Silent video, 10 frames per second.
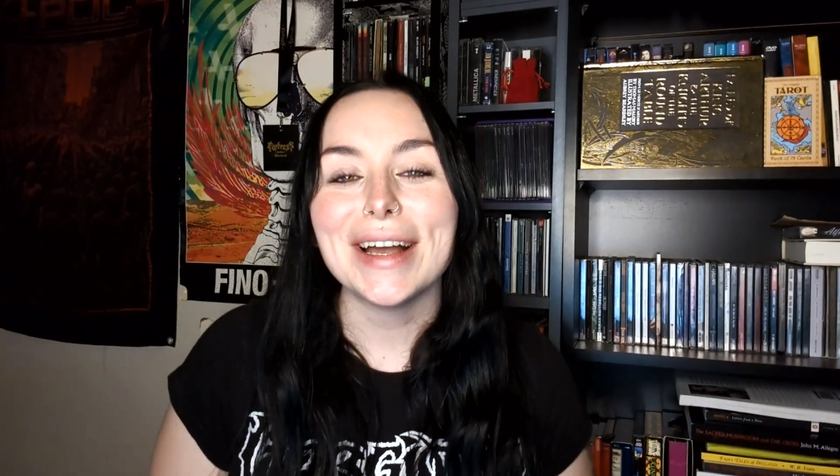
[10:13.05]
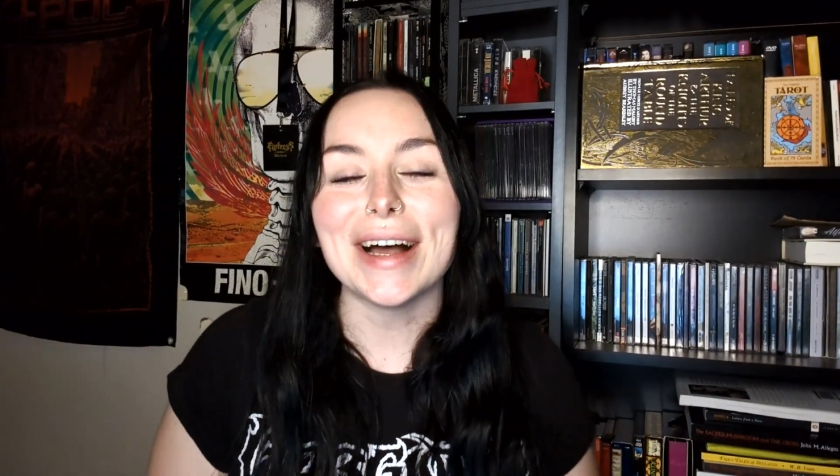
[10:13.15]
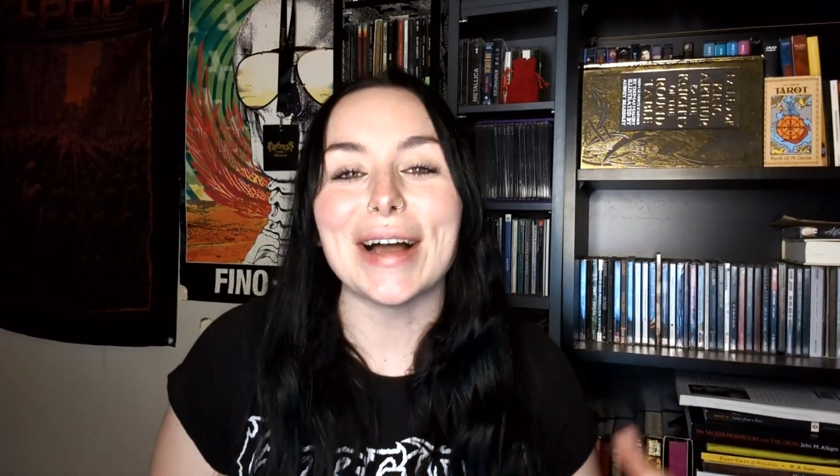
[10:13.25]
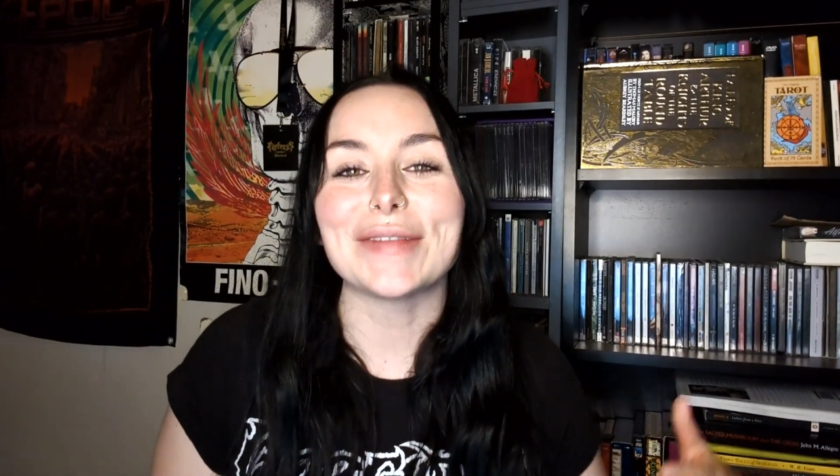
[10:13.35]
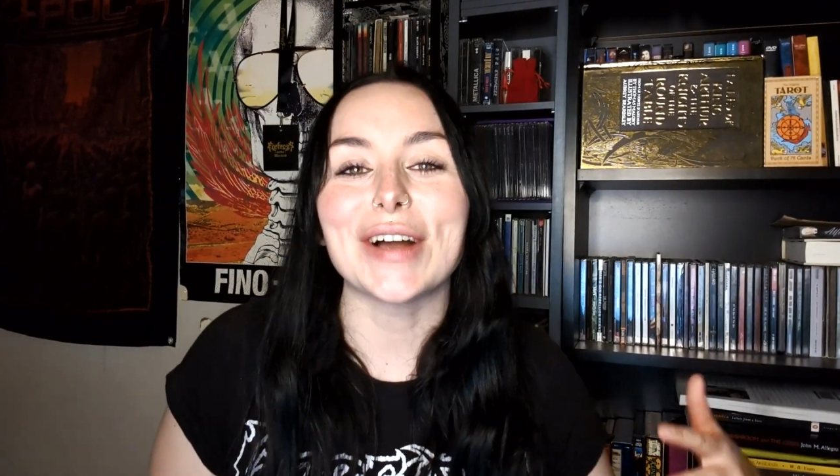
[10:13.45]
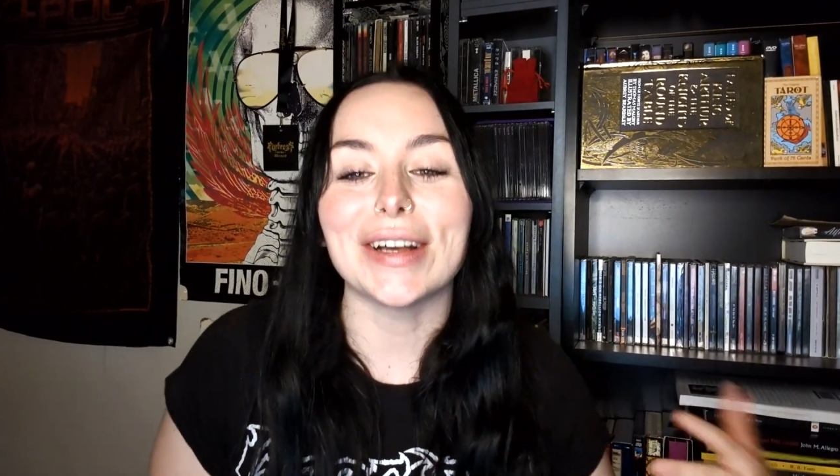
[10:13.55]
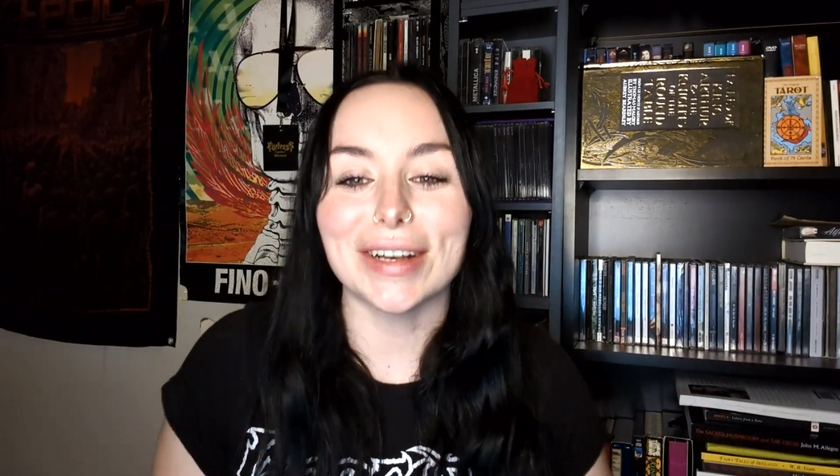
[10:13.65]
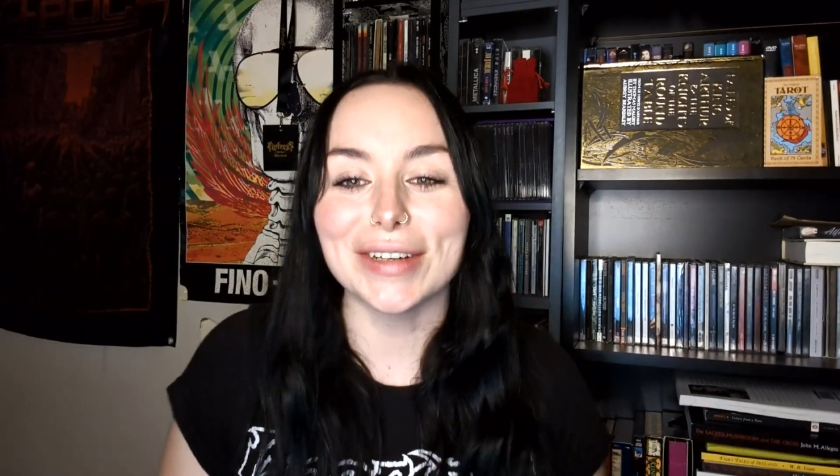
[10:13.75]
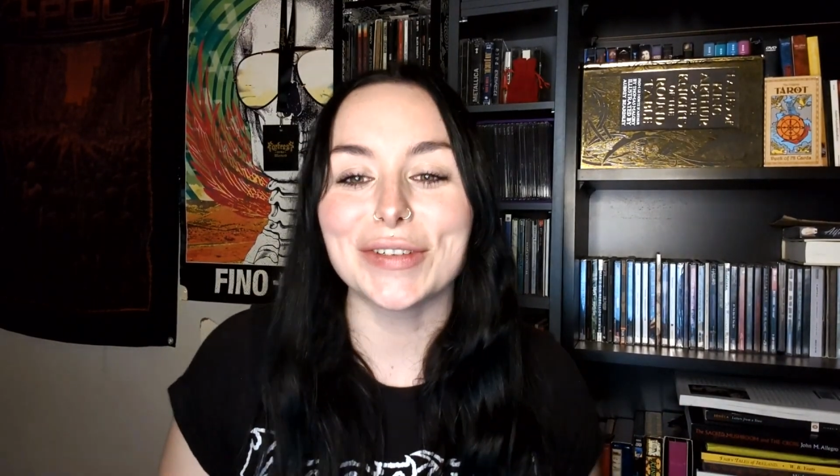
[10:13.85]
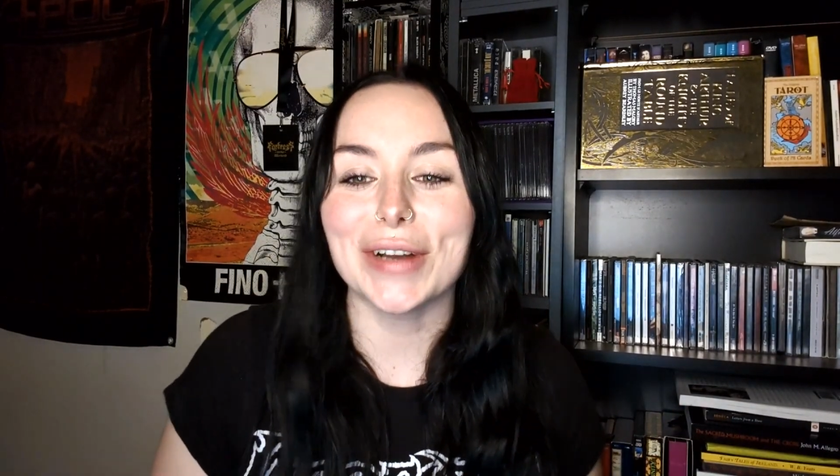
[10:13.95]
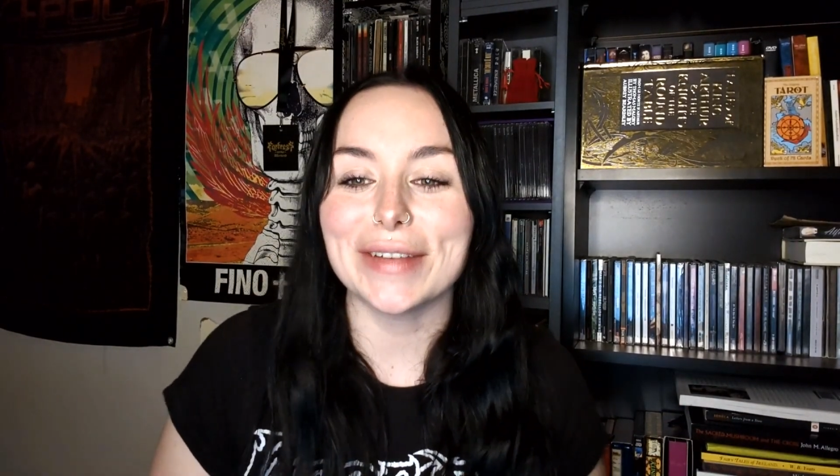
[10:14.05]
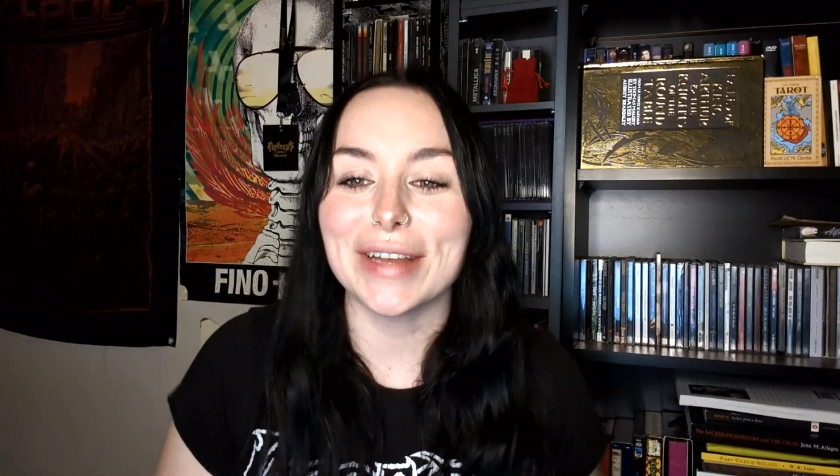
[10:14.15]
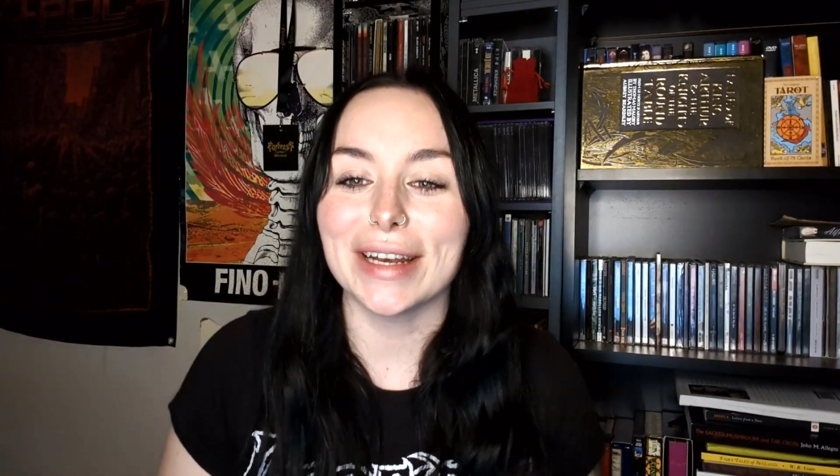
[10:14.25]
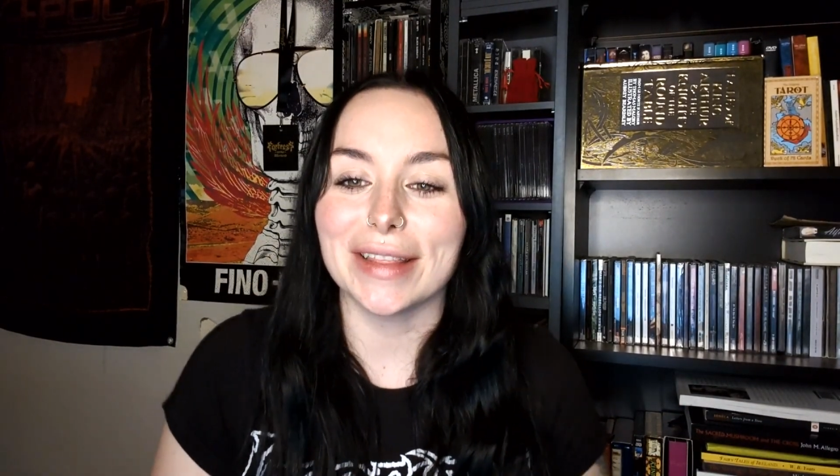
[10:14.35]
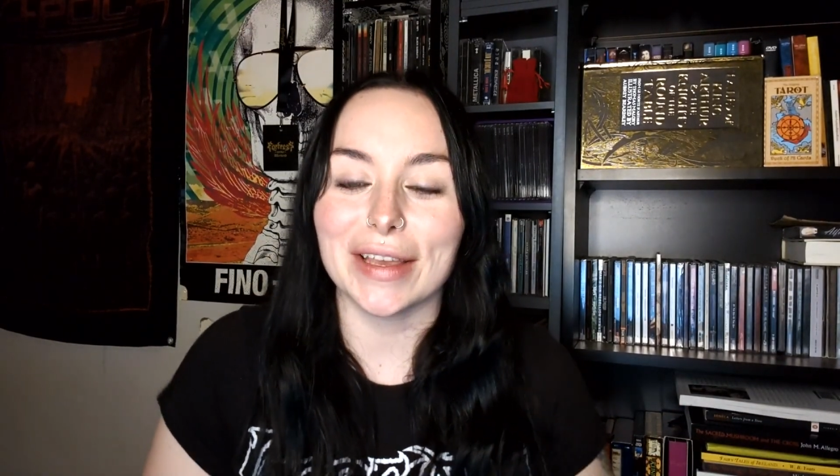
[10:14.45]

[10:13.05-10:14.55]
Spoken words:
I've got Ungraven.